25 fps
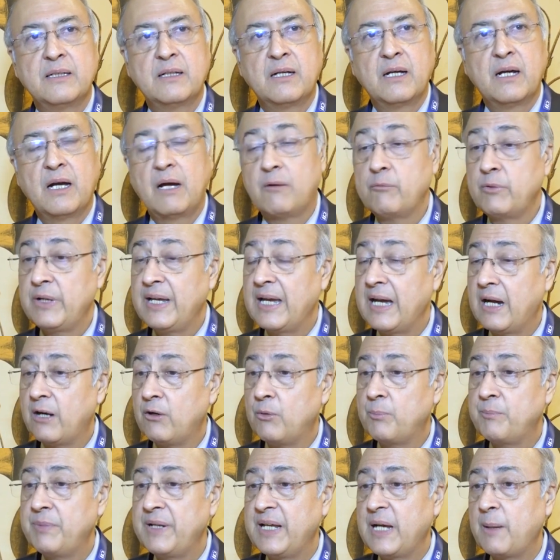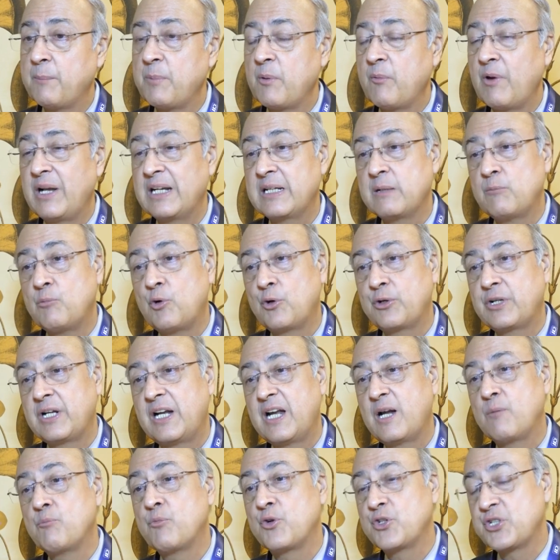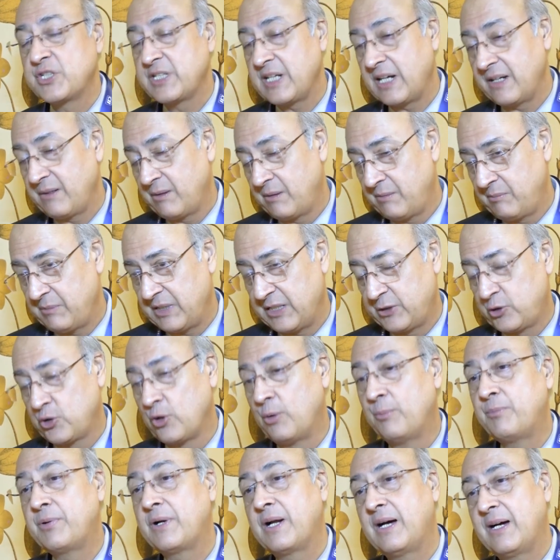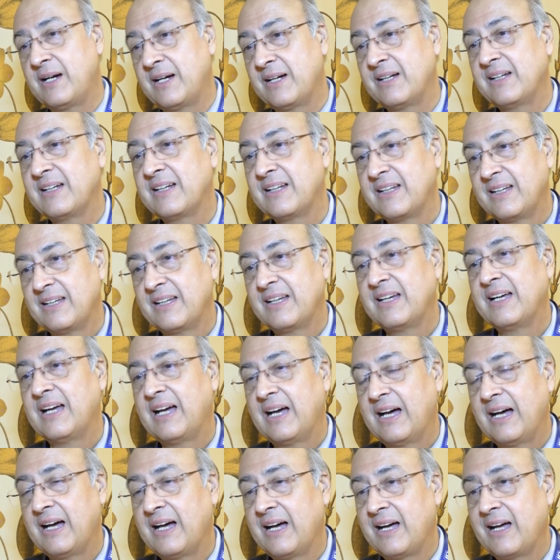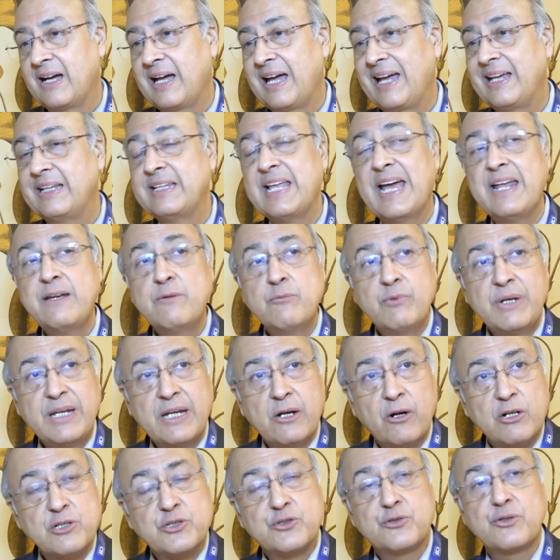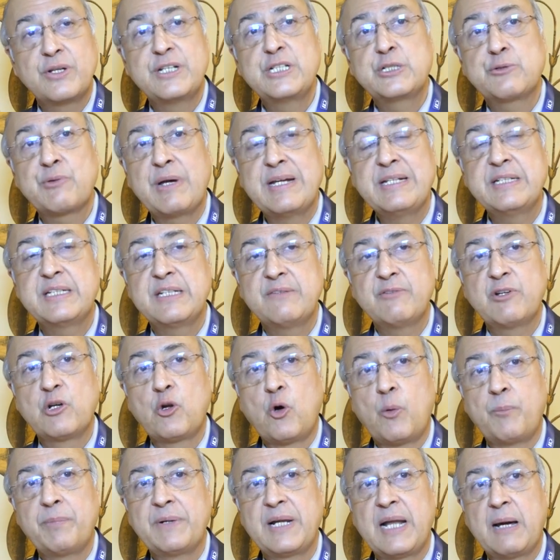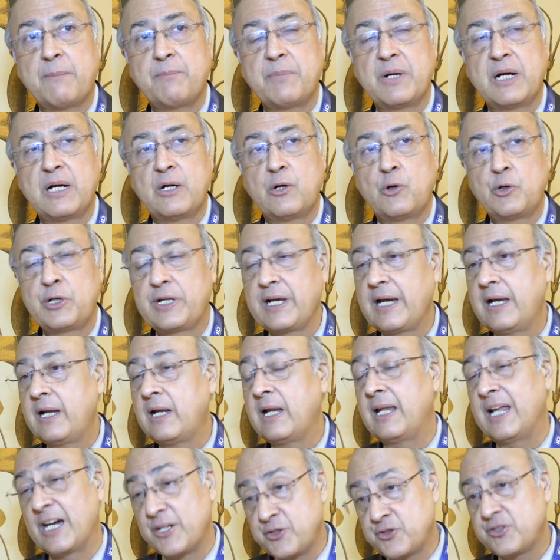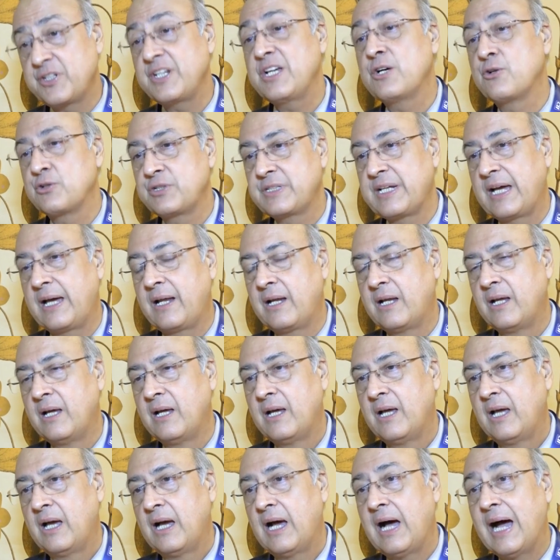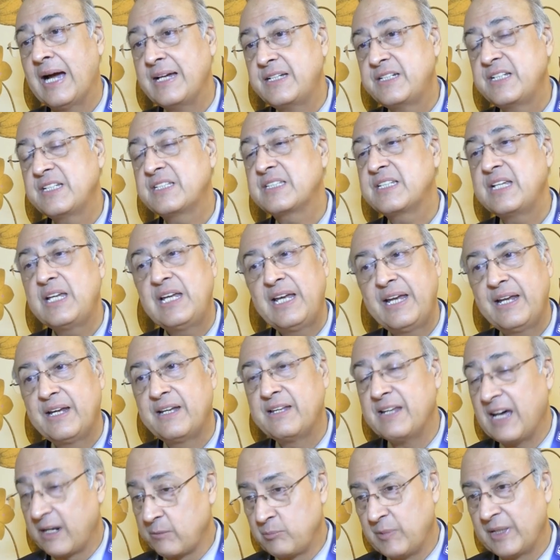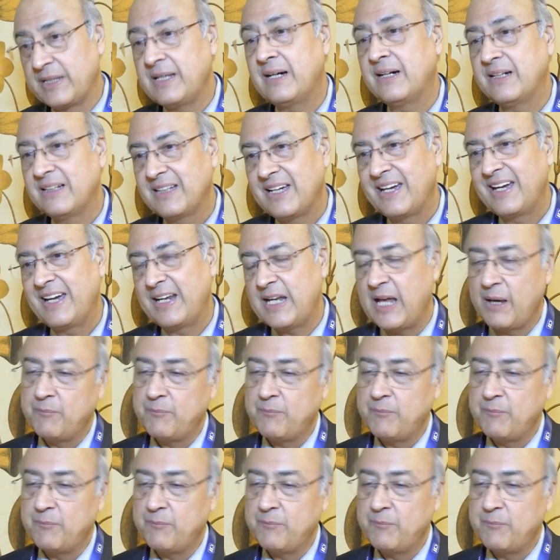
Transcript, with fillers: Uh, we are opening up a welcome hotel in Mashobra. Uh, then we also in 20 will open up a hotel, luxury hotel, ITC Narmada in